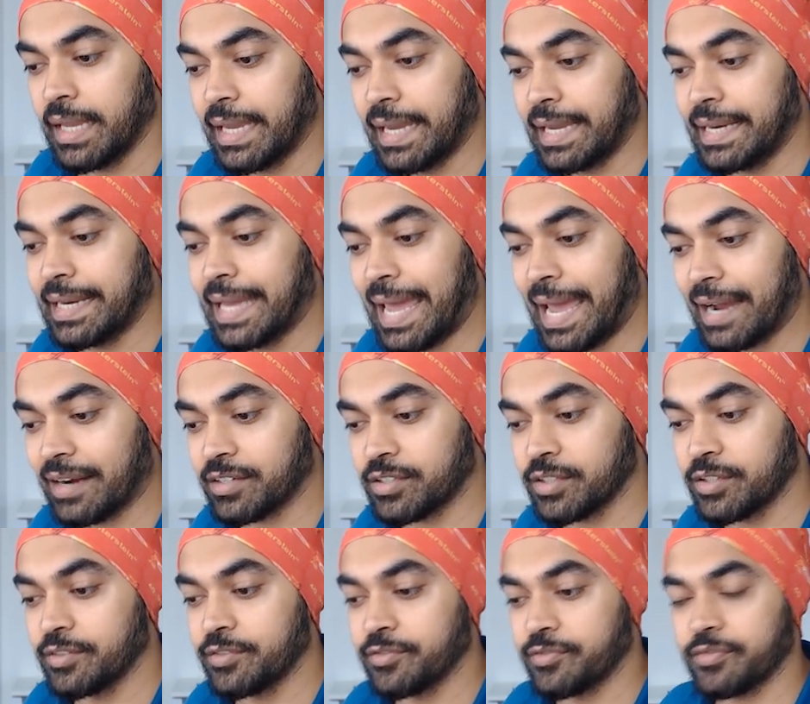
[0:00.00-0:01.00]

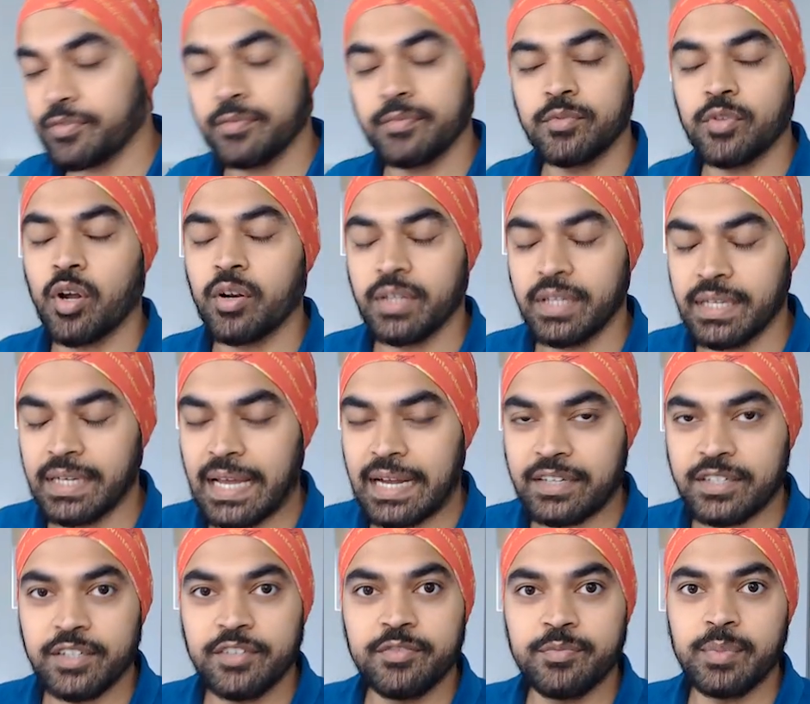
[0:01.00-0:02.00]
inactive, not the
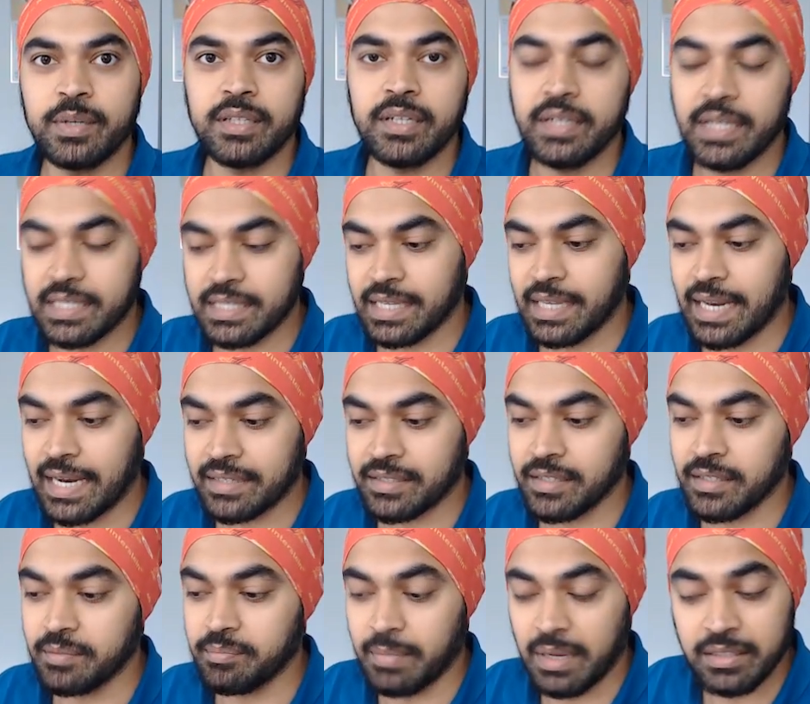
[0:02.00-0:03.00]
inactive, but the
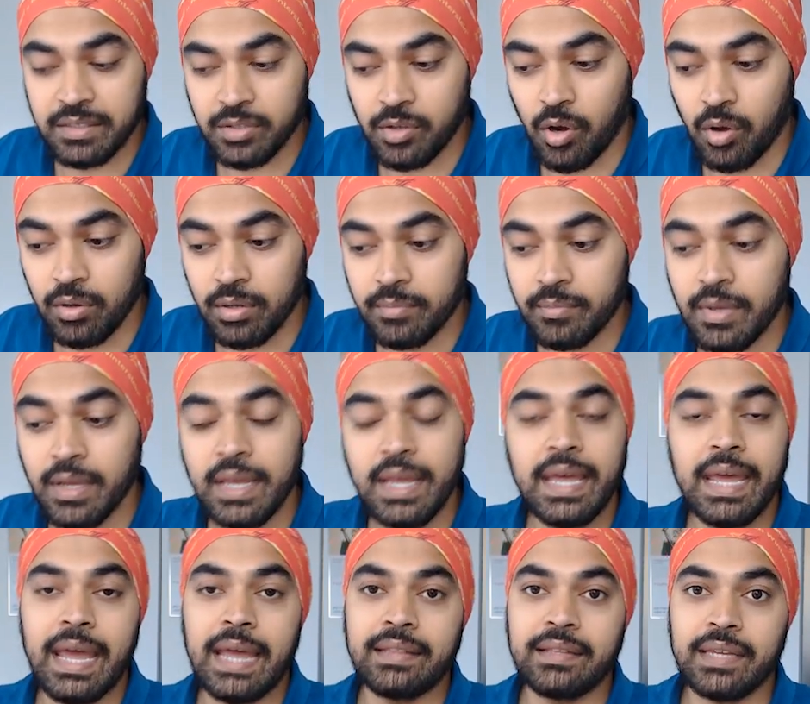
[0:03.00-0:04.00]
disconnected month column
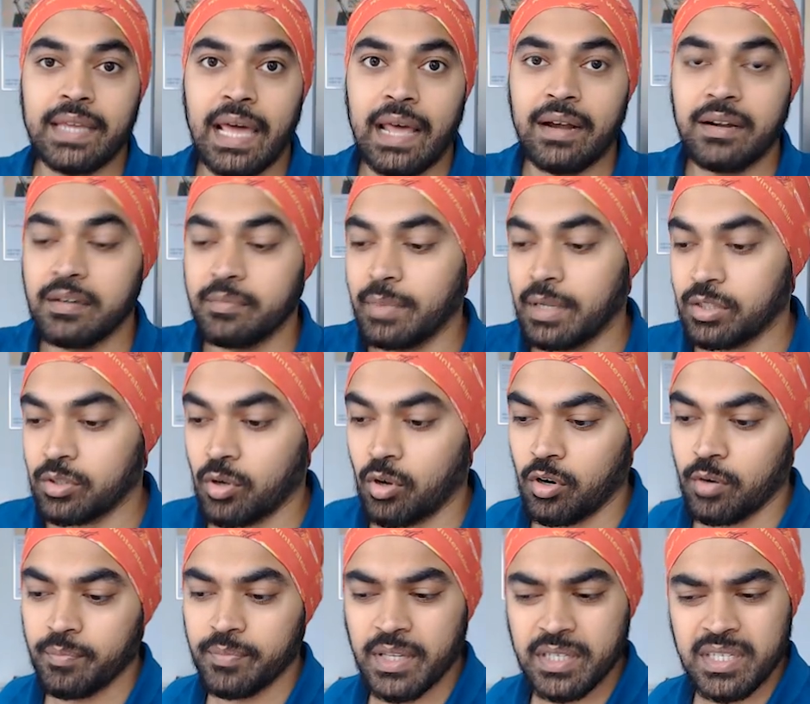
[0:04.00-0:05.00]
and the calendar month
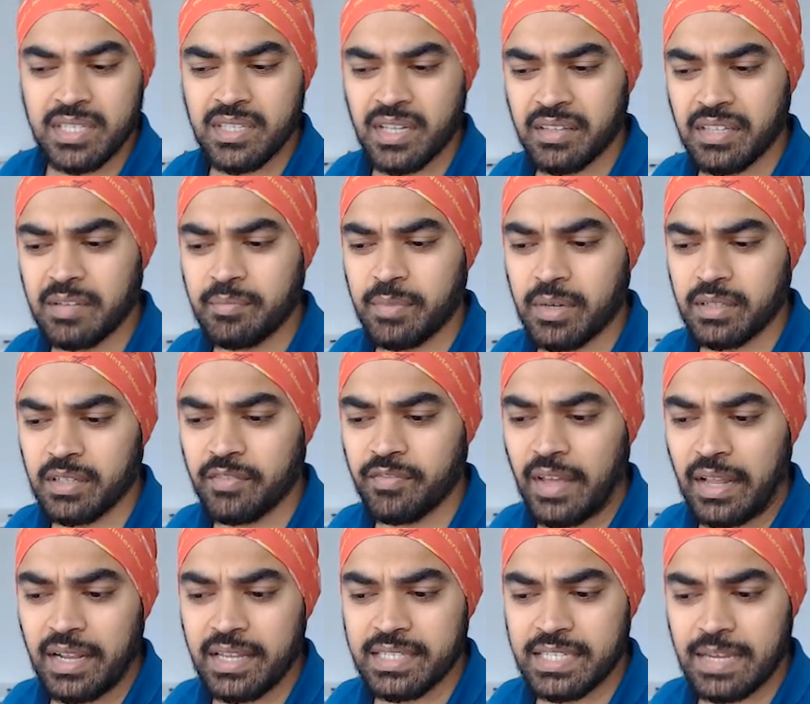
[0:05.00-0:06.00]
column. This is nothing but the
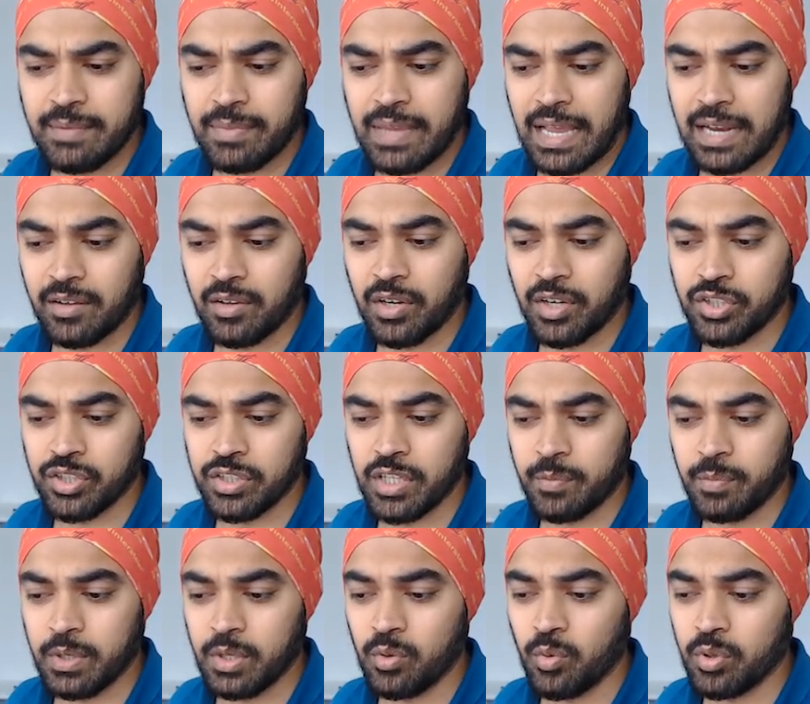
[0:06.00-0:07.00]
very same calculation
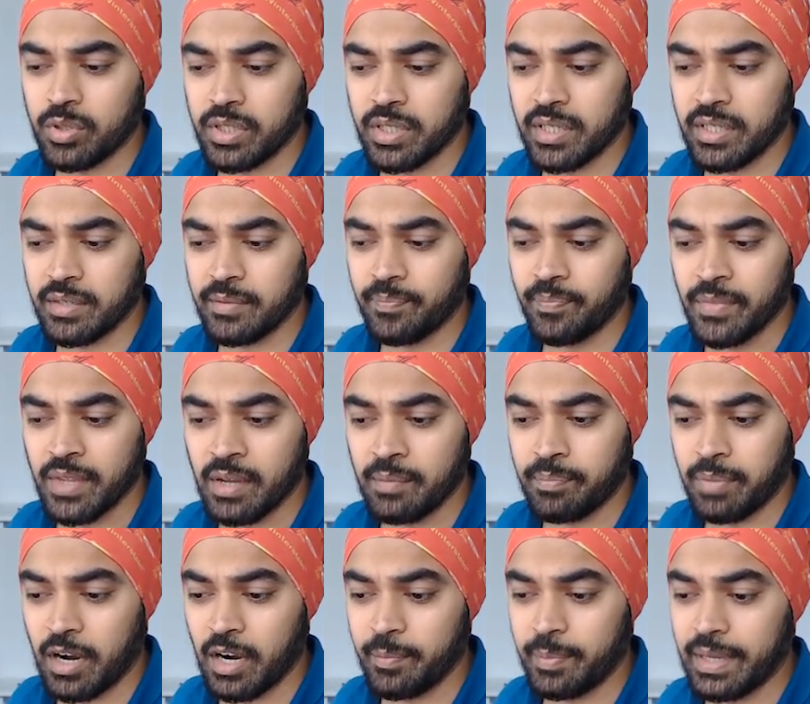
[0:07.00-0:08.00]
that we wrote it in
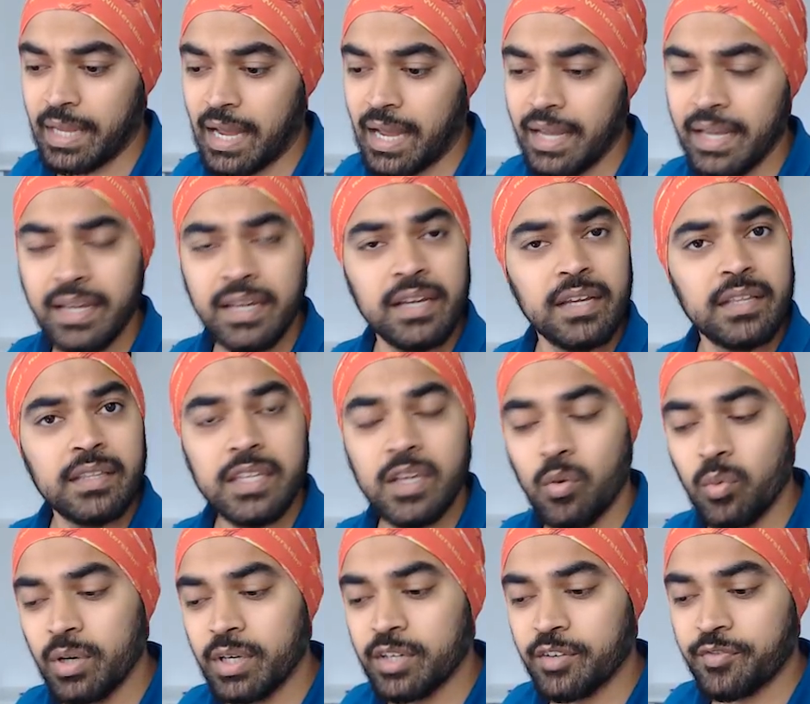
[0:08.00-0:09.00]
Power B I. The
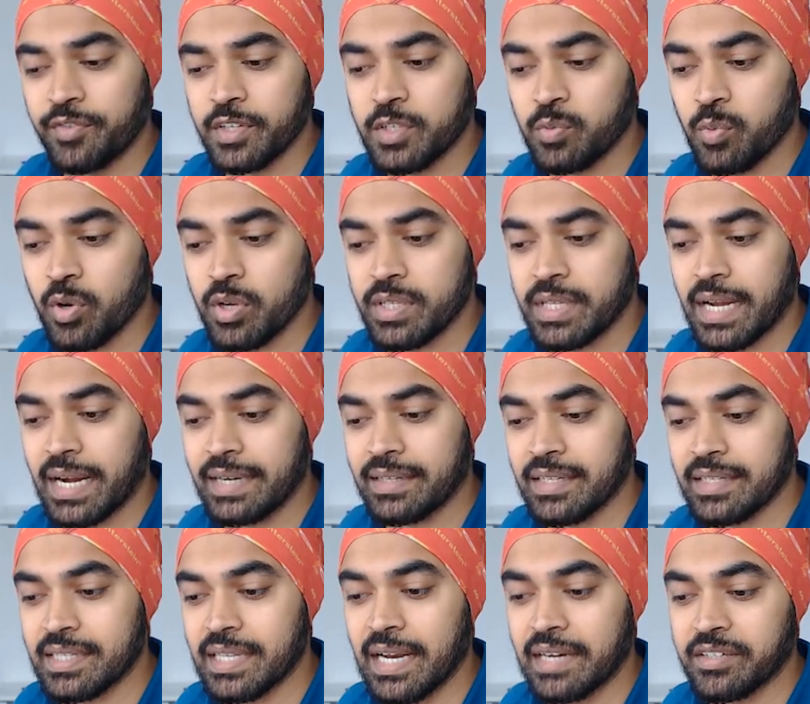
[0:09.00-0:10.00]
only difference was that
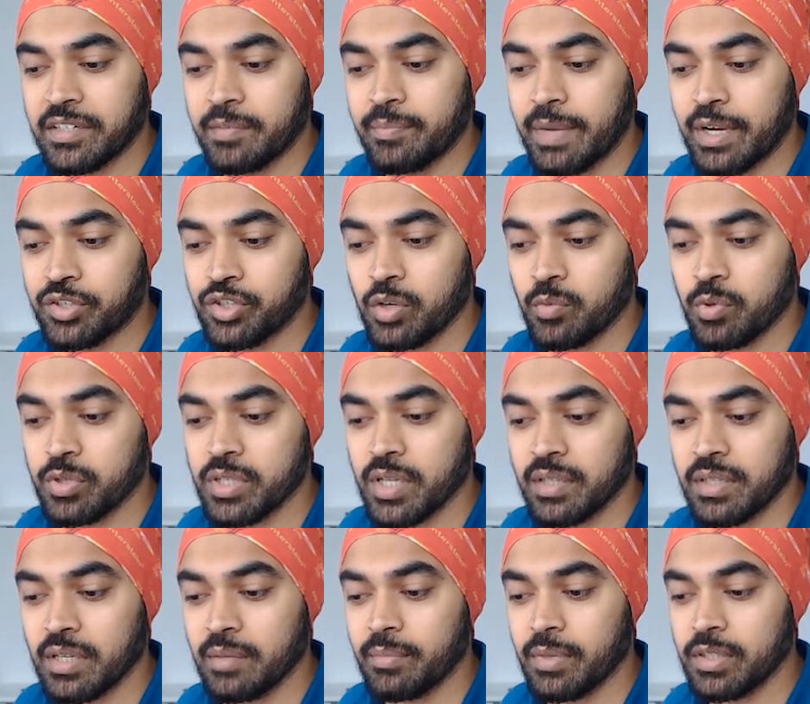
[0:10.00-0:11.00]
the selected measure was
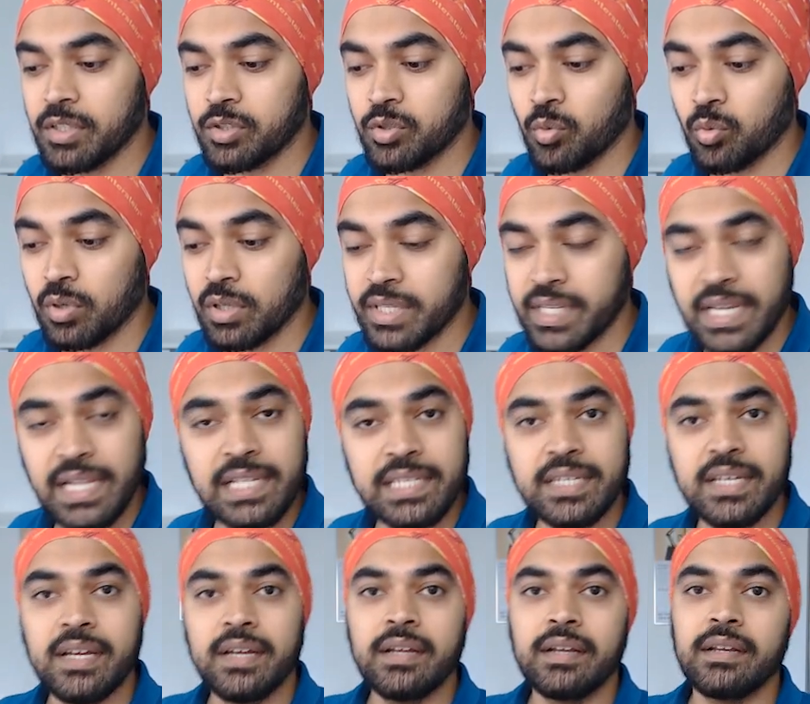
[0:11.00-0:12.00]
nothing but the total
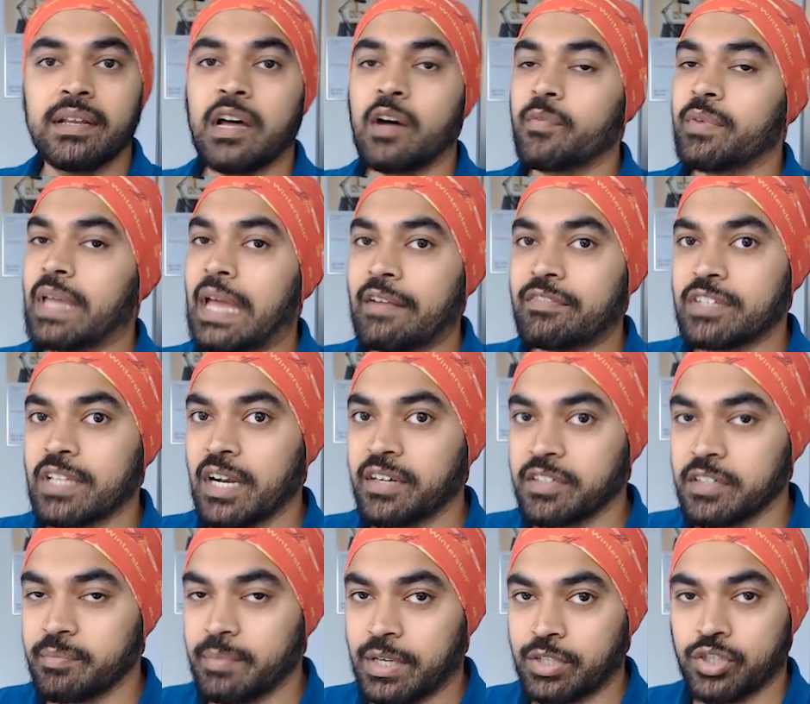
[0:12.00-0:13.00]
sales. Now we have
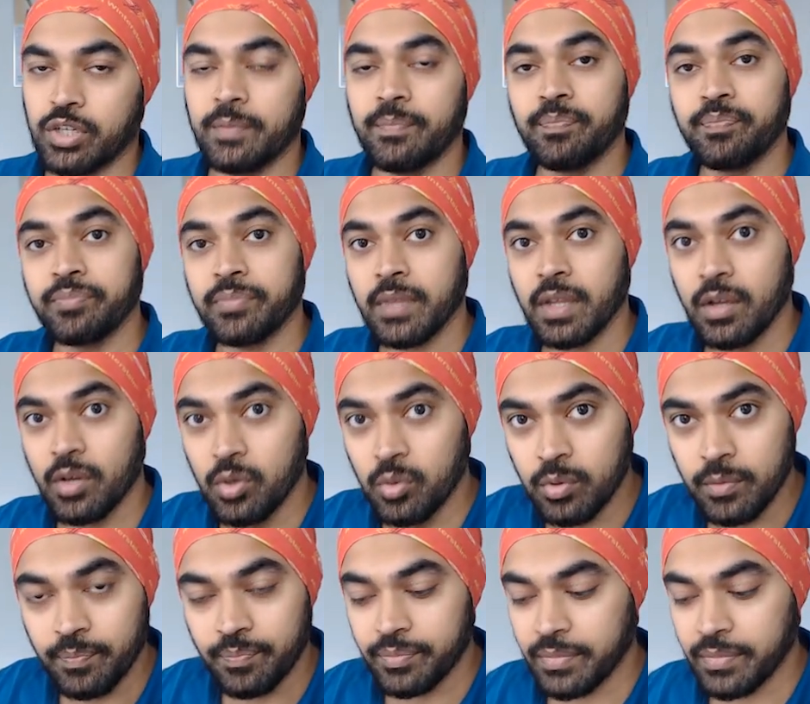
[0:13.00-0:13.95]
selected measure. Cool.